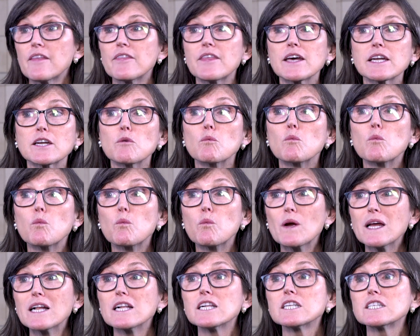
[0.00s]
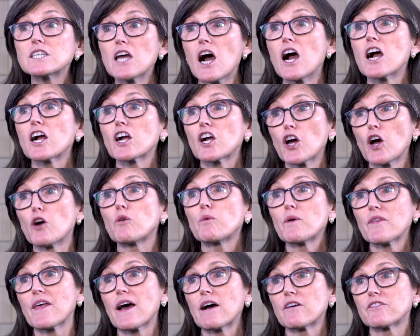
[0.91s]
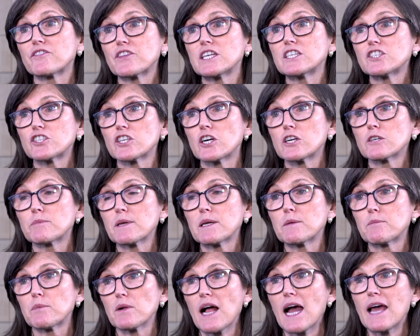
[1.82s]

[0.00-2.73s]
that it will not go without these young people.